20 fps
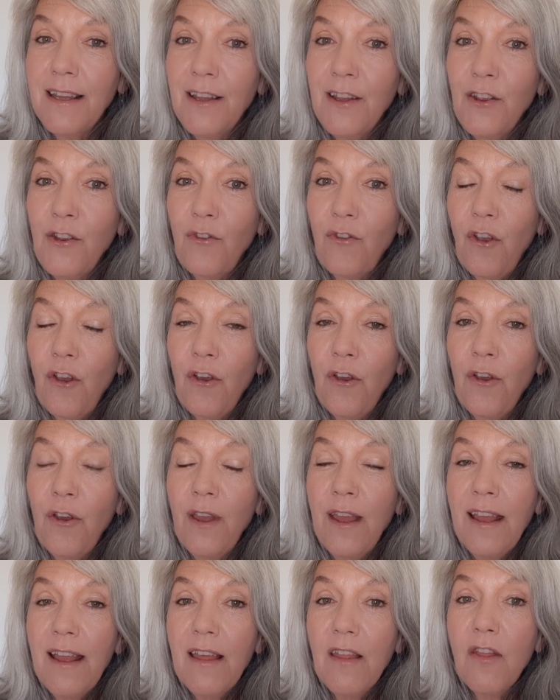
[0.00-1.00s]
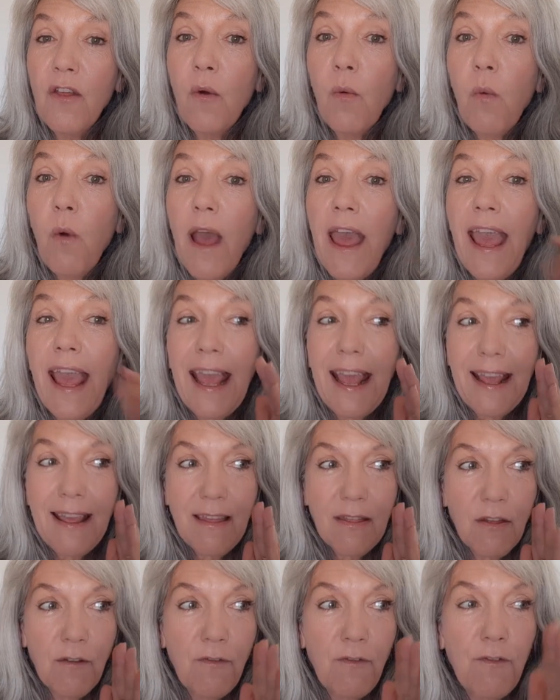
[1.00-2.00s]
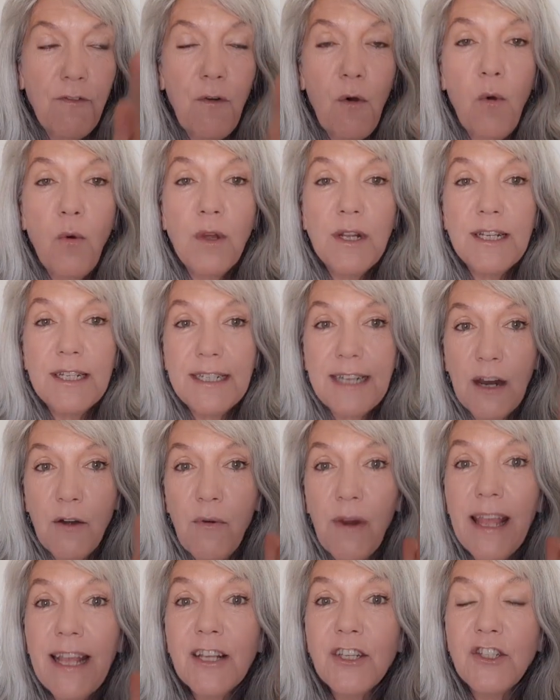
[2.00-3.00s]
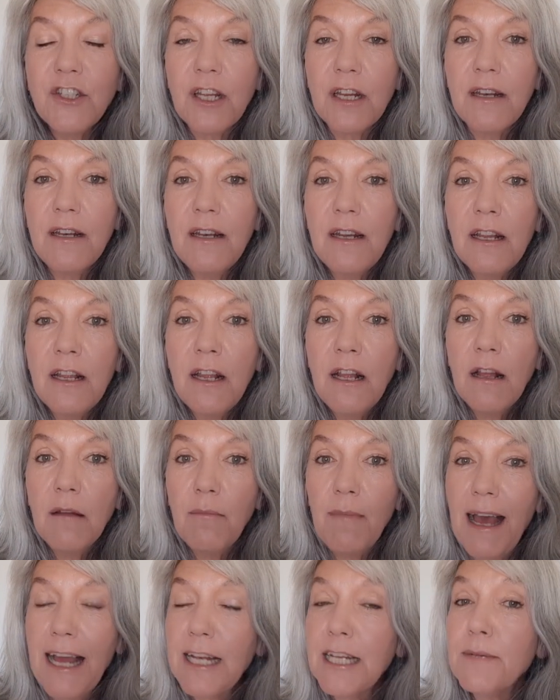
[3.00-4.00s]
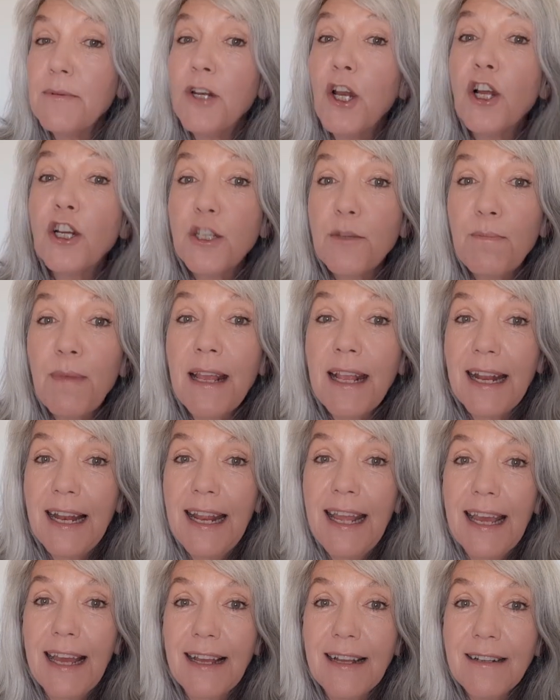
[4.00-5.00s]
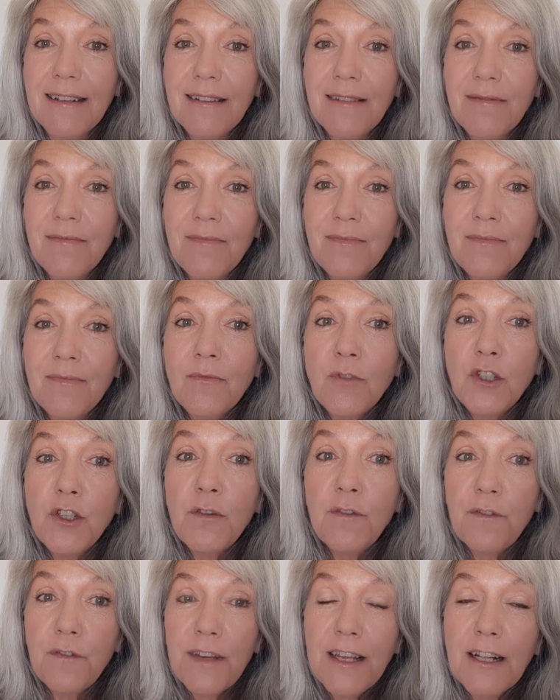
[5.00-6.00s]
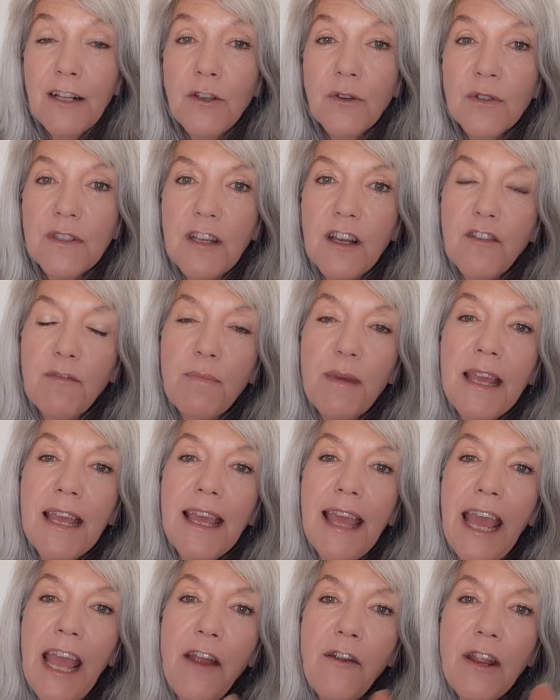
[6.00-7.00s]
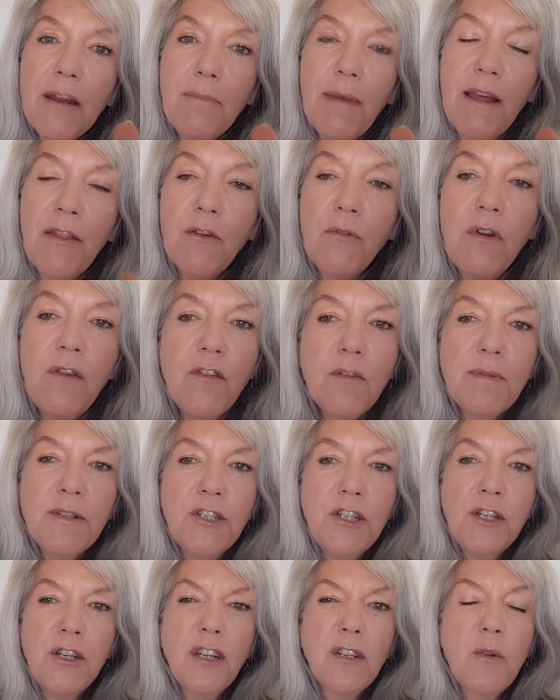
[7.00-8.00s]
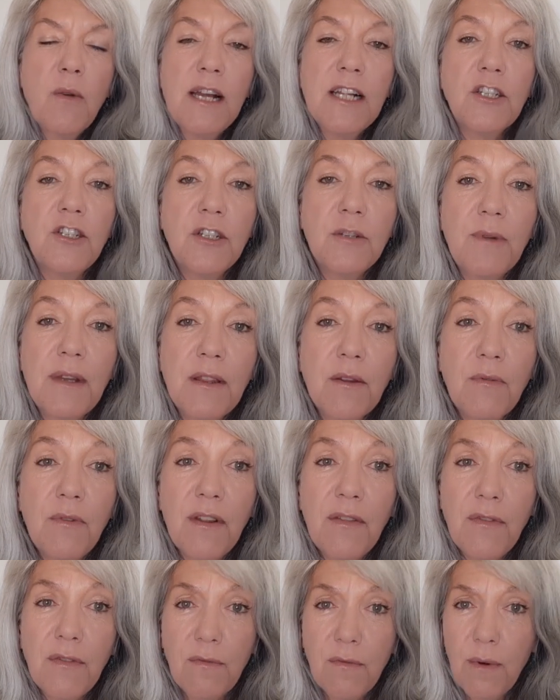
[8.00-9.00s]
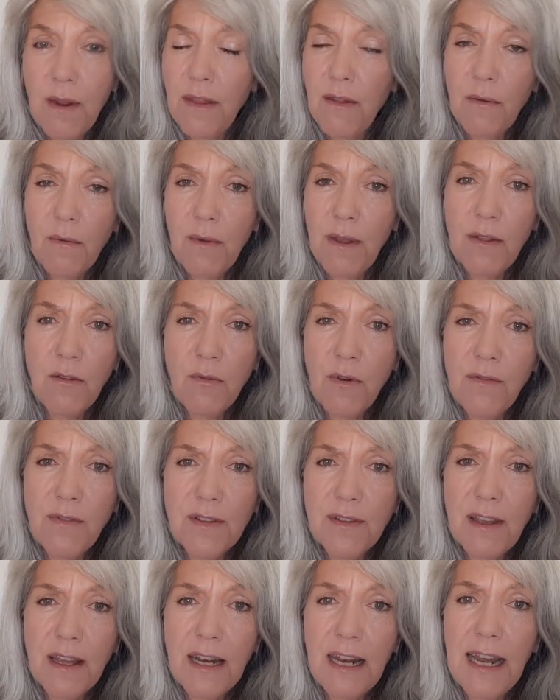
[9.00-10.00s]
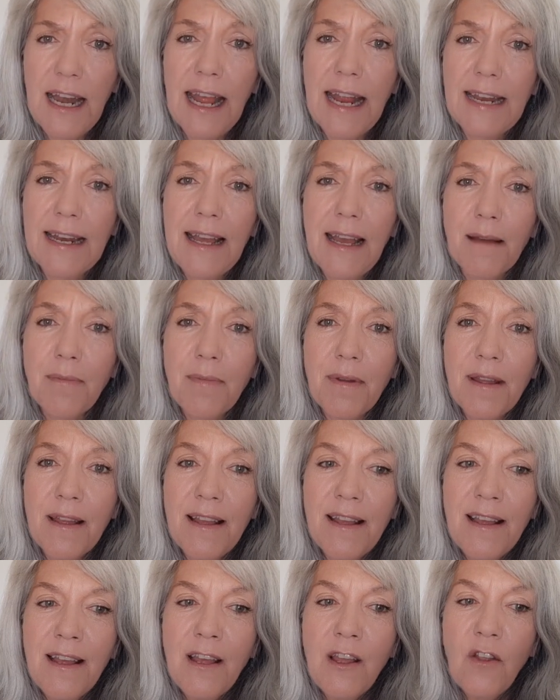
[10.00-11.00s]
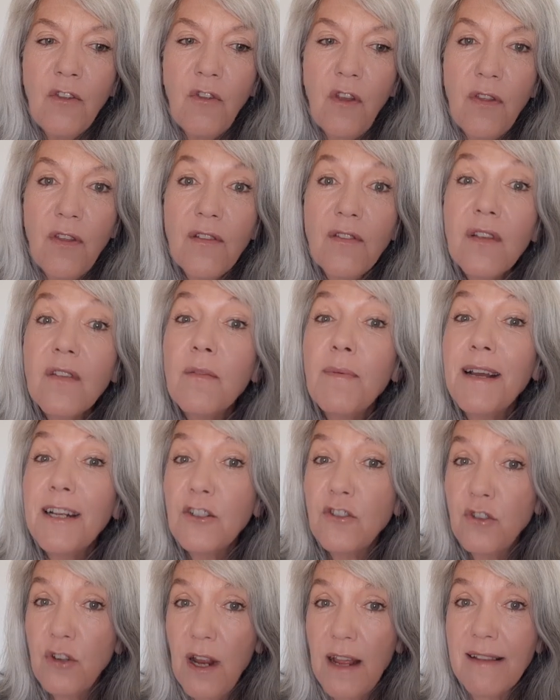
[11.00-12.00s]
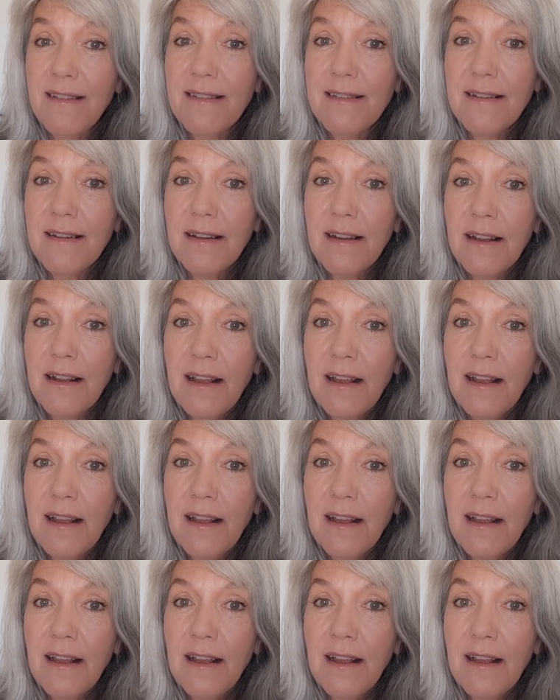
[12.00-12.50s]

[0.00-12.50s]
So the forward direction might not be clear. You feel yourself being carried by the river, but you're not quite sure where the river's going to land up. So this is about trust.